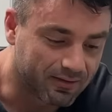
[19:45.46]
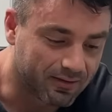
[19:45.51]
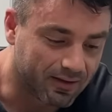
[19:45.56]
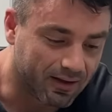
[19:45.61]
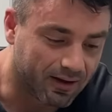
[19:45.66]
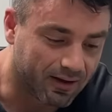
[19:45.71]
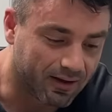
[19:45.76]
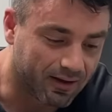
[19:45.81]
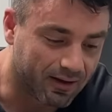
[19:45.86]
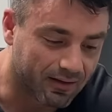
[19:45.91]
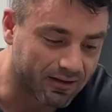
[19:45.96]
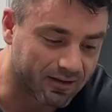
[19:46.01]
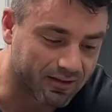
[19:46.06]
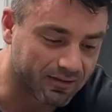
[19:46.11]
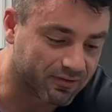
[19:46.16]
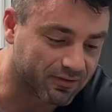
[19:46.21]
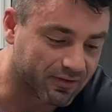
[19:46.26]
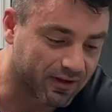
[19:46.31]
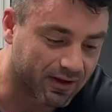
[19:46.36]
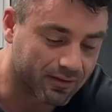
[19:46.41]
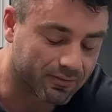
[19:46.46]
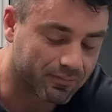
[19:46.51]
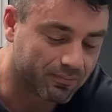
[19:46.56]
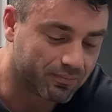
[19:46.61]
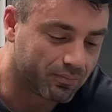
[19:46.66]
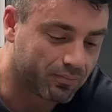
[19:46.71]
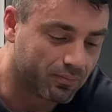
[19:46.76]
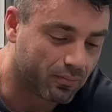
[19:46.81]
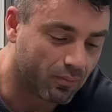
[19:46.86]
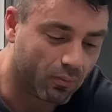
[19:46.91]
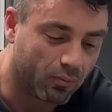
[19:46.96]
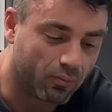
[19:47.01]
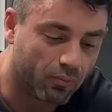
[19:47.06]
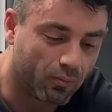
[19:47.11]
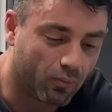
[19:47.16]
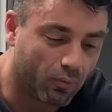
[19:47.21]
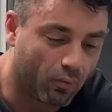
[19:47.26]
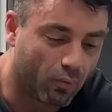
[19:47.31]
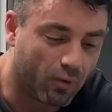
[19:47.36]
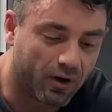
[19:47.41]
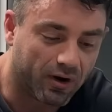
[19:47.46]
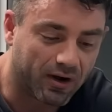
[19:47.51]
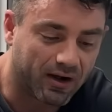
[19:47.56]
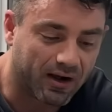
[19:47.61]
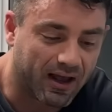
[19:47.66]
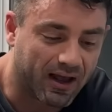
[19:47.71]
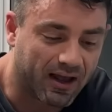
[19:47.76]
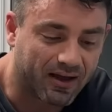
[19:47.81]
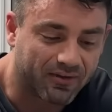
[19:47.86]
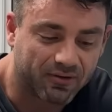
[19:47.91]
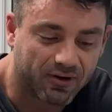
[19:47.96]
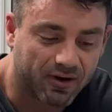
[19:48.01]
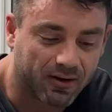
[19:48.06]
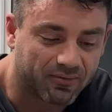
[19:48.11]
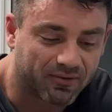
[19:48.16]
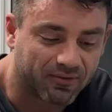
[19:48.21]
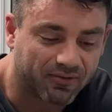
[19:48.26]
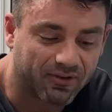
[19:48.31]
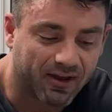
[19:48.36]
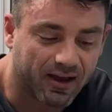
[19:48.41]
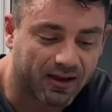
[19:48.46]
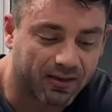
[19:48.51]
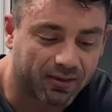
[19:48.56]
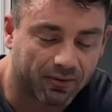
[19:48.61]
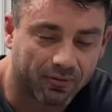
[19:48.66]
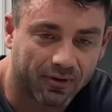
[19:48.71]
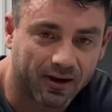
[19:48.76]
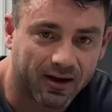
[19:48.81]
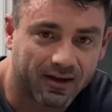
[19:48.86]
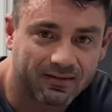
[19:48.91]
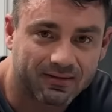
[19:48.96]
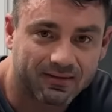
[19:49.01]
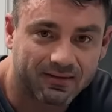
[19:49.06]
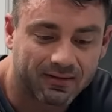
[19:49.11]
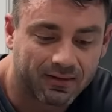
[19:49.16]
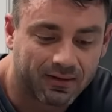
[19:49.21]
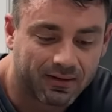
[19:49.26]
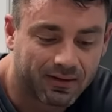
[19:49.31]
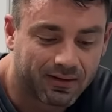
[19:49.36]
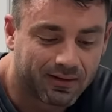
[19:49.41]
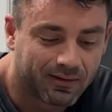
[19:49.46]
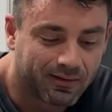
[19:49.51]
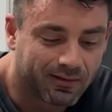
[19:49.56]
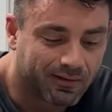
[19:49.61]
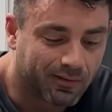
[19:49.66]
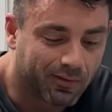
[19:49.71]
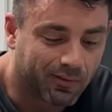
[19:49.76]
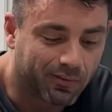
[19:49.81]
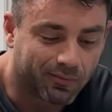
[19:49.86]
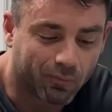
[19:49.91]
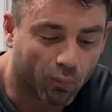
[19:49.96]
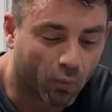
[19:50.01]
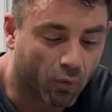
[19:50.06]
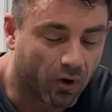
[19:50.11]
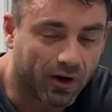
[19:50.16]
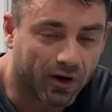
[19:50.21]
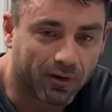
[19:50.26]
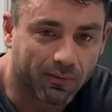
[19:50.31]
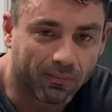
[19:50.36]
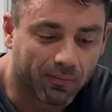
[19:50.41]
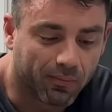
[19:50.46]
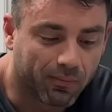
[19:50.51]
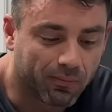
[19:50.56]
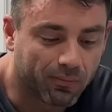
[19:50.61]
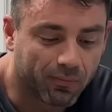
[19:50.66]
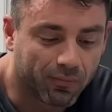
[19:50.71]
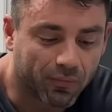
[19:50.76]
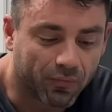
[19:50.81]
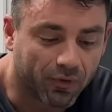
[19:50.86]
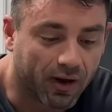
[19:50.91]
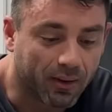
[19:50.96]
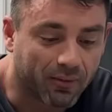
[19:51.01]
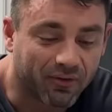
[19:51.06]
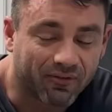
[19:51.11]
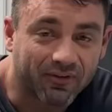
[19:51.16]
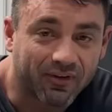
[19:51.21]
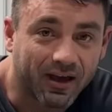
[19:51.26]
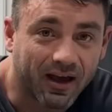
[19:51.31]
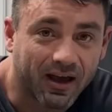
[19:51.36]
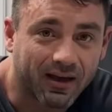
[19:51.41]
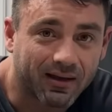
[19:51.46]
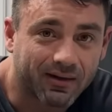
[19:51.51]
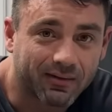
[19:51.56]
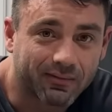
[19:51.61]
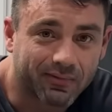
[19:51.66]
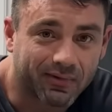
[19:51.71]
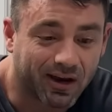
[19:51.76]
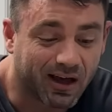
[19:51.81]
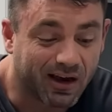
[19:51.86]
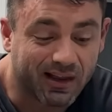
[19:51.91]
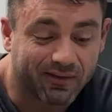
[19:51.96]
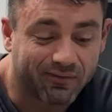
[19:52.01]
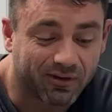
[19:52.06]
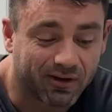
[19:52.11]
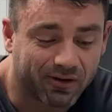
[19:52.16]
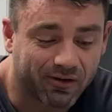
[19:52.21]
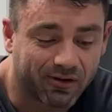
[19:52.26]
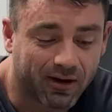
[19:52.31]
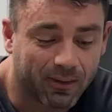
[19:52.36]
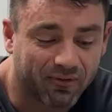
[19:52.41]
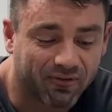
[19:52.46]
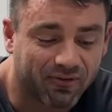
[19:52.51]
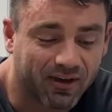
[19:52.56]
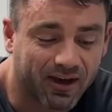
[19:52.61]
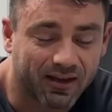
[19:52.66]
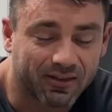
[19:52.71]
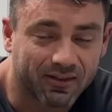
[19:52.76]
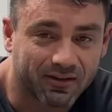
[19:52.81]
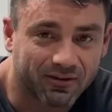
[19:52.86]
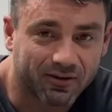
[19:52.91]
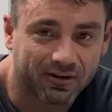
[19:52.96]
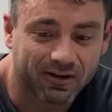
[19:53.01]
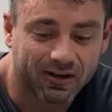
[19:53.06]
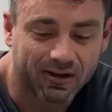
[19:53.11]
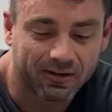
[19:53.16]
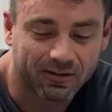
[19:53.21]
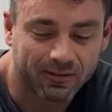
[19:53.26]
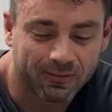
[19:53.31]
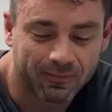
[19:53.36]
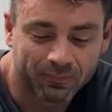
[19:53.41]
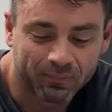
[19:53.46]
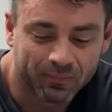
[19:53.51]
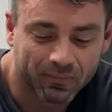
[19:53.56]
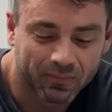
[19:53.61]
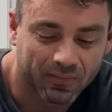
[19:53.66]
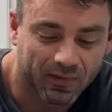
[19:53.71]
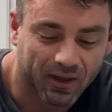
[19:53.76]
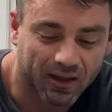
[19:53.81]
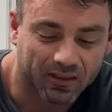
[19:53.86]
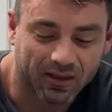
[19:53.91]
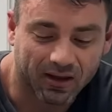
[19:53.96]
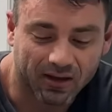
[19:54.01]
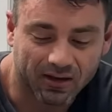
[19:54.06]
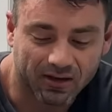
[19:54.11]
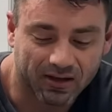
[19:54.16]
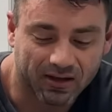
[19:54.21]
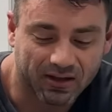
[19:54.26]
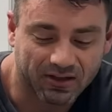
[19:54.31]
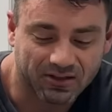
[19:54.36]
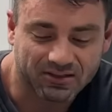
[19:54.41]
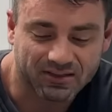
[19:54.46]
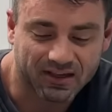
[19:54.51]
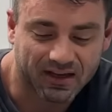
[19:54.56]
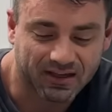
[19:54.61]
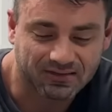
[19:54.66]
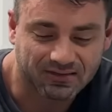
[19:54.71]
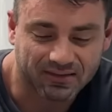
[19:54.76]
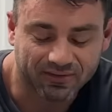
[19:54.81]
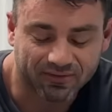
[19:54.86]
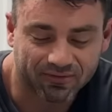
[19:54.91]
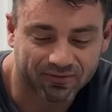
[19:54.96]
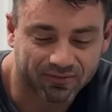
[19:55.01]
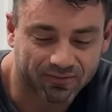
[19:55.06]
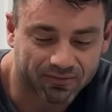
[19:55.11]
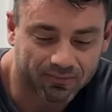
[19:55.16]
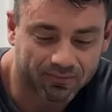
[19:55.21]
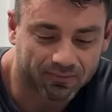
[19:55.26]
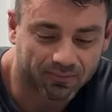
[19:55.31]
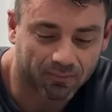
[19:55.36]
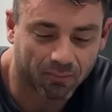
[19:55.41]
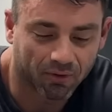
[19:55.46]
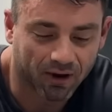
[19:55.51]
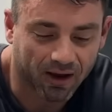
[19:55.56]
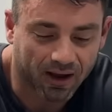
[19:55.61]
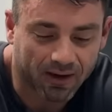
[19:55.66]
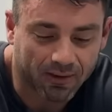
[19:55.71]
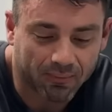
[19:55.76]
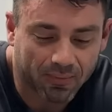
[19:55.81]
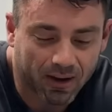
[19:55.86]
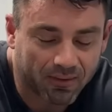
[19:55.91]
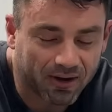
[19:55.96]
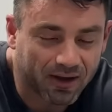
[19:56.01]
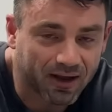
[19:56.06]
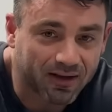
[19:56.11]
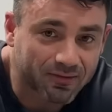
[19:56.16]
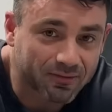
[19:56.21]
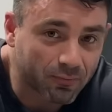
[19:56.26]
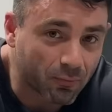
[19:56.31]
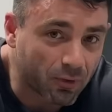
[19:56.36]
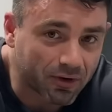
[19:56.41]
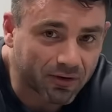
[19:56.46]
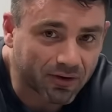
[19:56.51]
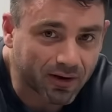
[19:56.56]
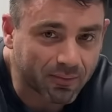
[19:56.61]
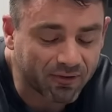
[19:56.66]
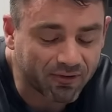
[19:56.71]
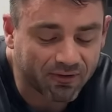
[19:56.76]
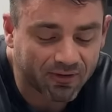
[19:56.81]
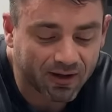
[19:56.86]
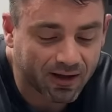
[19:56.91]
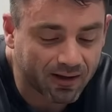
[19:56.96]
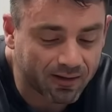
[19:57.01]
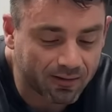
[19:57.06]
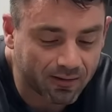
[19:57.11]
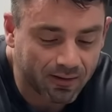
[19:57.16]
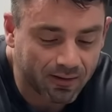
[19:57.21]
I think there's like 1.5 grams of fat in the rice, 1 gram of fat, not even a gram of fat in the turkey. And then each slice of bread maybe has 1 gram of fat.